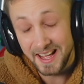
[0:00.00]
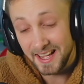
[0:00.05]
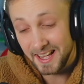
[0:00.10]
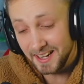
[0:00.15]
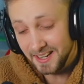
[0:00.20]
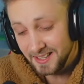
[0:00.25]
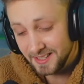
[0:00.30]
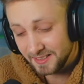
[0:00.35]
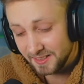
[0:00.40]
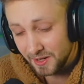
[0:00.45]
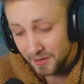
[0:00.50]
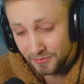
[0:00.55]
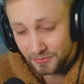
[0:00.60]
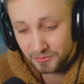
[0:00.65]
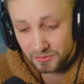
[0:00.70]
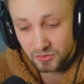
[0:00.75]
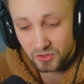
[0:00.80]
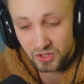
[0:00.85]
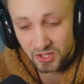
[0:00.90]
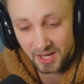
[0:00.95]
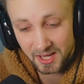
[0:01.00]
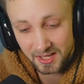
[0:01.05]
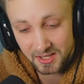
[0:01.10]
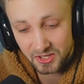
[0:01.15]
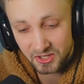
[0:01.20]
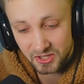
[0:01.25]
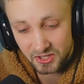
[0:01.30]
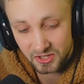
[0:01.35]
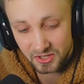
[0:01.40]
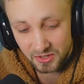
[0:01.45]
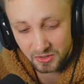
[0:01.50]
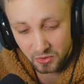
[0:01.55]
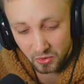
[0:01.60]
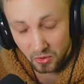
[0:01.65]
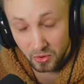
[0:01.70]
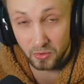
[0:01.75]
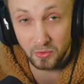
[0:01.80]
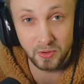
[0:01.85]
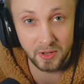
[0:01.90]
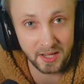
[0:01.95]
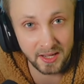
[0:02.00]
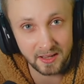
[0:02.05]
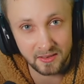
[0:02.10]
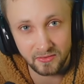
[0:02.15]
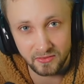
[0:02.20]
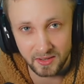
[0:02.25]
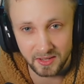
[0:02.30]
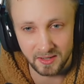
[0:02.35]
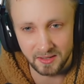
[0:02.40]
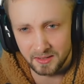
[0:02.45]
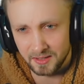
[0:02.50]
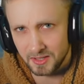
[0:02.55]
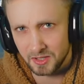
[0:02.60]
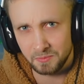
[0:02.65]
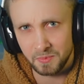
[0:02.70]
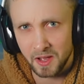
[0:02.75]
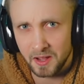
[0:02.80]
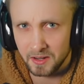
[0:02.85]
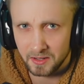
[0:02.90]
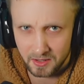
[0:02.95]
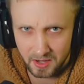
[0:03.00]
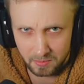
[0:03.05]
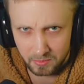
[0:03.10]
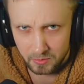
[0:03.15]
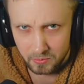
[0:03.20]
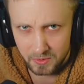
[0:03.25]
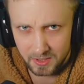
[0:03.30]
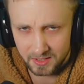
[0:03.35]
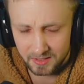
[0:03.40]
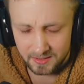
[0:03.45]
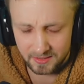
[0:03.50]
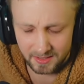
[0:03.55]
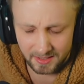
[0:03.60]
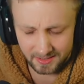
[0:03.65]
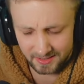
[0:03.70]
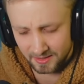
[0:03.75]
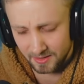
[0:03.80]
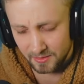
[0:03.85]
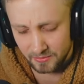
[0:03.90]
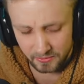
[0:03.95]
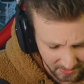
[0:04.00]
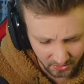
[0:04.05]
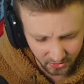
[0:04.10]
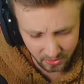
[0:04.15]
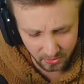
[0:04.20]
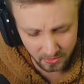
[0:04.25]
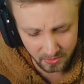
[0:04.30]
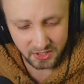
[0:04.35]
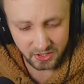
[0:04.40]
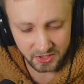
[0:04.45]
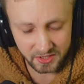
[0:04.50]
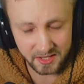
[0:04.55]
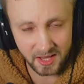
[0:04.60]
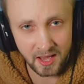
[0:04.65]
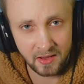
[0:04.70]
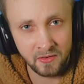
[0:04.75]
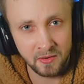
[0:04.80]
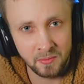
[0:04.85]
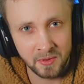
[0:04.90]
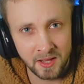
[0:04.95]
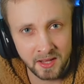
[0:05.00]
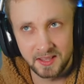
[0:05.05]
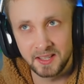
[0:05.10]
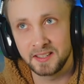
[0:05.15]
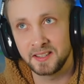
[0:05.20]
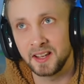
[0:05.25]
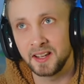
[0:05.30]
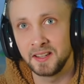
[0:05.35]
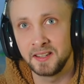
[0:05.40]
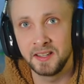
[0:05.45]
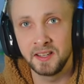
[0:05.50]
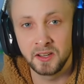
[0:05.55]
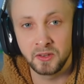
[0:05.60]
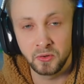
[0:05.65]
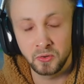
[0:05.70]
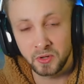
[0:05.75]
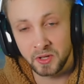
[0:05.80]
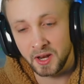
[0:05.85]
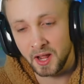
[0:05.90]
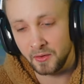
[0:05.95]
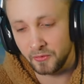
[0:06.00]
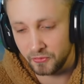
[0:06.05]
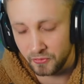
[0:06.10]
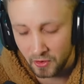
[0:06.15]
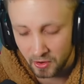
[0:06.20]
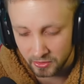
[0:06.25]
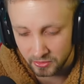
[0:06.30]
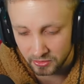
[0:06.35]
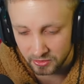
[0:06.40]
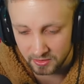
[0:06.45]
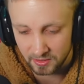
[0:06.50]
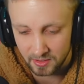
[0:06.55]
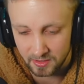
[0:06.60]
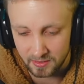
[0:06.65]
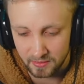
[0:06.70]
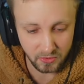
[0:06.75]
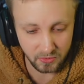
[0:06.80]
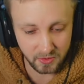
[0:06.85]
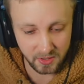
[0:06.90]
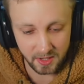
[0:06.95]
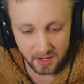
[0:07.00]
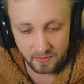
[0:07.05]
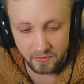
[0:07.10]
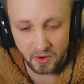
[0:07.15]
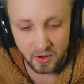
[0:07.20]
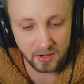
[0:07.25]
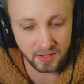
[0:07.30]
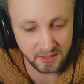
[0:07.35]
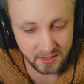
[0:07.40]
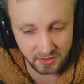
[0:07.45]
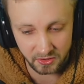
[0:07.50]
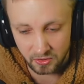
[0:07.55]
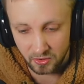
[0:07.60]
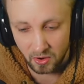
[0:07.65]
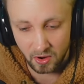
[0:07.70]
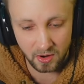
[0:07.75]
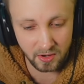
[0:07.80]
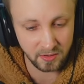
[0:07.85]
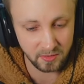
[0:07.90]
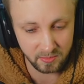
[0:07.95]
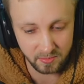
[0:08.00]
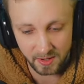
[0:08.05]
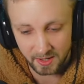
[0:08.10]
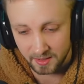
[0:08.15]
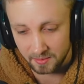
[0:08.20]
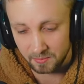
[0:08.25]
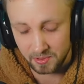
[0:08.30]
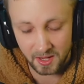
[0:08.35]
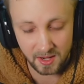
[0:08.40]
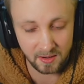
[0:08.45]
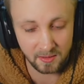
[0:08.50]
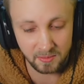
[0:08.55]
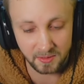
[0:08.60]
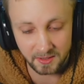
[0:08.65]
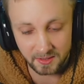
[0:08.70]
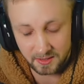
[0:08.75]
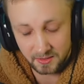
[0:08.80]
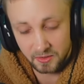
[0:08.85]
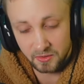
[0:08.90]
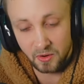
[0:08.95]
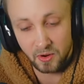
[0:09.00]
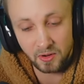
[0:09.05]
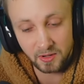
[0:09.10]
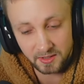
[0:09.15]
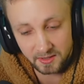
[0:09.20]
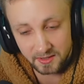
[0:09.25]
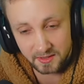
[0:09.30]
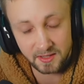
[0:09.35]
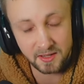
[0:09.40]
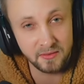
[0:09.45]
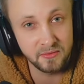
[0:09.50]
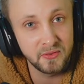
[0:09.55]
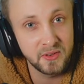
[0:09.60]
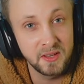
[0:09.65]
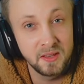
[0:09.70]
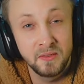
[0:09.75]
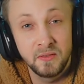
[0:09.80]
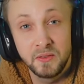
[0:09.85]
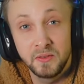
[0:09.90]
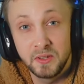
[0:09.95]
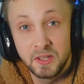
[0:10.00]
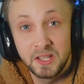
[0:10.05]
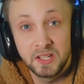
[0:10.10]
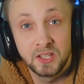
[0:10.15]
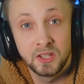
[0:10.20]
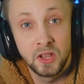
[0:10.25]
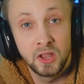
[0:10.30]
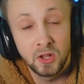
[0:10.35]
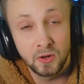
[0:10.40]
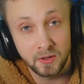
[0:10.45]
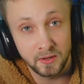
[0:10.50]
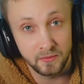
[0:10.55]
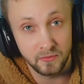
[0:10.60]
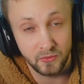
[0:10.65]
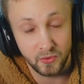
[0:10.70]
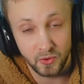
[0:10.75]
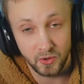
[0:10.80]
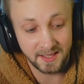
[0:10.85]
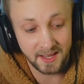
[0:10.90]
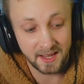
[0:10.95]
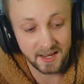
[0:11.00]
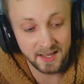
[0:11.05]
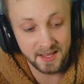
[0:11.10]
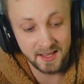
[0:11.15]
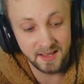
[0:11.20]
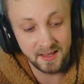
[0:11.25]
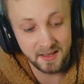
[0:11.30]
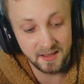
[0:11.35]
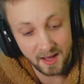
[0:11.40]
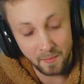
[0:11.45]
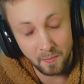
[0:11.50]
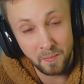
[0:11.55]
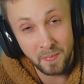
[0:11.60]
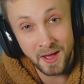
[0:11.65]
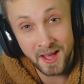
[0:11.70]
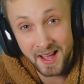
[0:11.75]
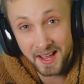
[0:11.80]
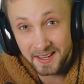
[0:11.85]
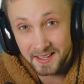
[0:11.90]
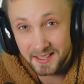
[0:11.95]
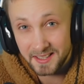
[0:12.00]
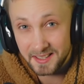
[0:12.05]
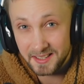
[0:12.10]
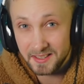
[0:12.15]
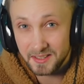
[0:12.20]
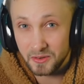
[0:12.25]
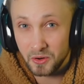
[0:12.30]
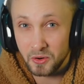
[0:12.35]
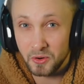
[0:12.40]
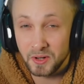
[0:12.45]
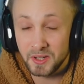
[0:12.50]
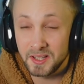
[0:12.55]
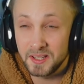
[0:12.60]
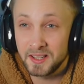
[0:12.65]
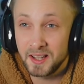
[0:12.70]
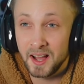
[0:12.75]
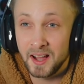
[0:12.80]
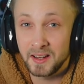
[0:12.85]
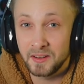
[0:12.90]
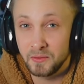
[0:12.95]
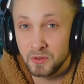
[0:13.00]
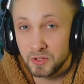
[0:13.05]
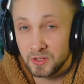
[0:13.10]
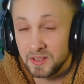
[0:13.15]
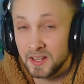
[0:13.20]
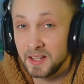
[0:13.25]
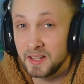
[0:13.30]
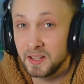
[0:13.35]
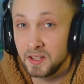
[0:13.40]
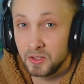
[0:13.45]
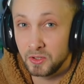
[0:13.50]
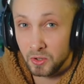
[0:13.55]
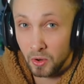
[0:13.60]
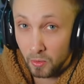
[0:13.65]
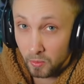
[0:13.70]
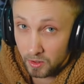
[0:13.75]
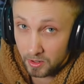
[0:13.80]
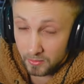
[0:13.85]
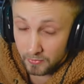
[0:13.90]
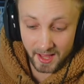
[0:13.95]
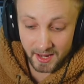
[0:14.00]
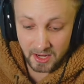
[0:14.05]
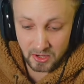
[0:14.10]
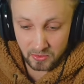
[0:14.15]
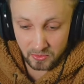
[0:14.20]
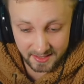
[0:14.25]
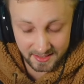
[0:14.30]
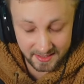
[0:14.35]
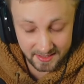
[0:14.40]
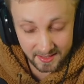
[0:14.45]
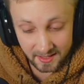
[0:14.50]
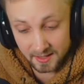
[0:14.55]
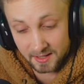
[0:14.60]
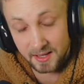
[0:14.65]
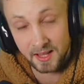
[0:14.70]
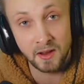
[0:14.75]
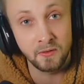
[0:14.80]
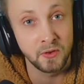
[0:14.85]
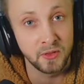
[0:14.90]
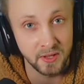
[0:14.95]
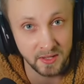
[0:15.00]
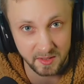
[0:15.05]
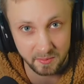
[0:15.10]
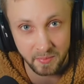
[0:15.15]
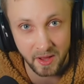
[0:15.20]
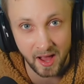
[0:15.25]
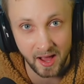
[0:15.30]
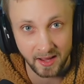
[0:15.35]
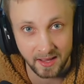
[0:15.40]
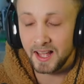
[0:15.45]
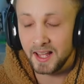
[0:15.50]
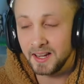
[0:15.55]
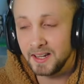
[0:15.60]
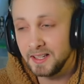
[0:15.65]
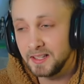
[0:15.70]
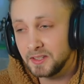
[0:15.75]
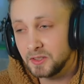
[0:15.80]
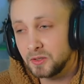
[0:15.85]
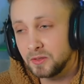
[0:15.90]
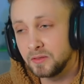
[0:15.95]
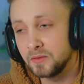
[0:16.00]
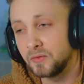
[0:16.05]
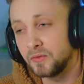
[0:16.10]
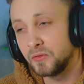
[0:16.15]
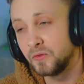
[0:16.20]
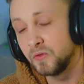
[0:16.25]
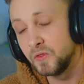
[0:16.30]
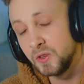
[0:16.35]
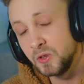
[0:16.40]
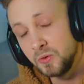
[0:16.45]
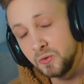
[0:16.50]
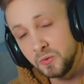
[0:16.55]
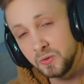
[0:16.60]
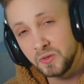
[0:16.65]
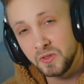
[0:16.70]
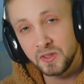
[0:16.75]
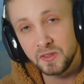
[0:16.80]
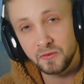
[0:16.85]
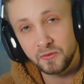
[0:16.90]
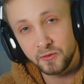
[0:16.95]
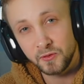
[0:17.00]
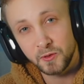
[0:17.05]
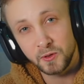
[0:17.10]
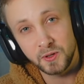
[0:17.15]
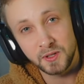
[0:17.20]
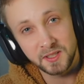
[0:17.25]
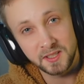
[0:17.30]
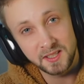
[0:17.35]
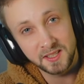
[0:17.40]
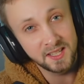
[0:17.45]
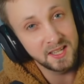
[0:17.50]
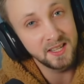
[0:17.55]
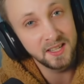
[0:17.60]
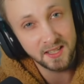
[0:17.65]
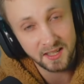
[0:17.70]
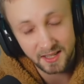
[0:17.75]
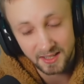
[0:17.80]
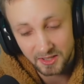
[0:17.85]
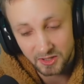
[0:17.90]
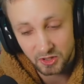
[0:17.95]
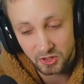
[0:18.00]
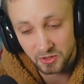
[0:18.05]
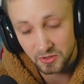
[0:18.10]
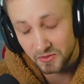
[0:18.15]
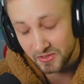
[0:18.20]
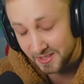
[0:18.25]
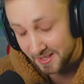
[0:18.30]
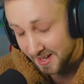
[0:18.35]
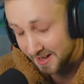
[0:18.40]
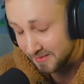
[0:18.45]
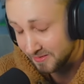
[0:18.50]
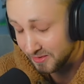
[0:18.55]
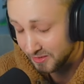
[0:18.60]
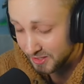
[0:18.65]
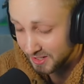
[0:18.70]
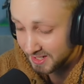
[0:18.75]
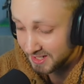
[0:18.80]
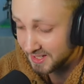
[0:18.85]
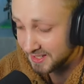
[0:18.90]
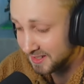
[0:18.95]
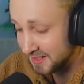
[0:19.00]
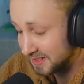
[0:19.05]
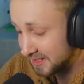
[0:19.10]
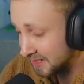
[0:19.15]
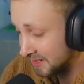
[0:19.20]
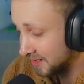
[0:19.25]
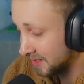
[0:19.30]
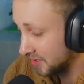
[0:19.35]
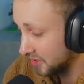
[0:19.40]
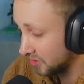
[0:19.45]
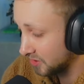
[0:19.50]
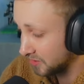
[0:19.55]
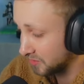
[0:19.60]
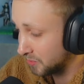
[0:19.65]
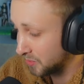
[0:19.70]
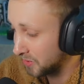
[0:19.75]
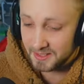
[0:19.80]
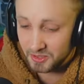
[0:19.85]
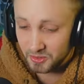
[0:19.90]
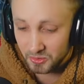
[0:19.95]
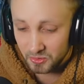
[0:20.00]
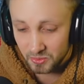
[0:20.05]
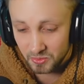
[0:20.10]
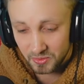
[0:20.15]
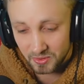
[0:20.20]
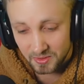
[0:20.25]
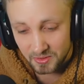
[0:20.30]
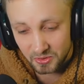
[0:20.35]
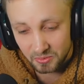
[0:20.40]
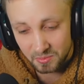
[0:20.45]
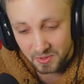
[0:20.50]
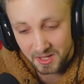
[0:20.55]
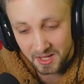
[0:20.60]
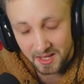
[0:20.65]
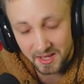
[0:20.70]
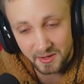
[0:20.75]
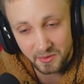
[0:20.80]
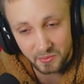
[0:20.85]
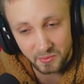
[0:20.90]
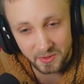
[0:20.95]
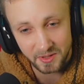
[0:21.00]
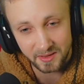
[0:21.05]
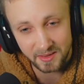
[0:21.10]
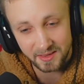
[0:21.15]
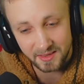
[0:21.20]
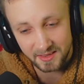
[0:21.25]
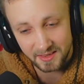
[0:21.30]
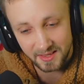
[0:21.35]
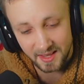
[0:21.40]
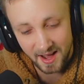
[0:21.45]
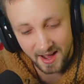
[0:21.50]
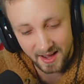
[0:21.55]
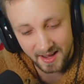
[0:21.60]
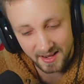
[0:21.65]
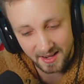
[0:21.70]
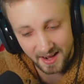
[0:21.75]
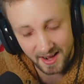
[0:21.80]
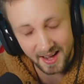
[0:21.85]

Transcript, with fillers: And it's tough to change your whole life in a span of a couple weeks. It's tough. So she gave him like this idea, you can have father's love, you can have all this, your honor back, blah blah, you know, all the stuff he he's looking for that he abandoned or he kind of was letting go of, and now suddenly everything's back. And it's confusing for a teenager. You can't forget he's a teenager as well, to to be hit with that.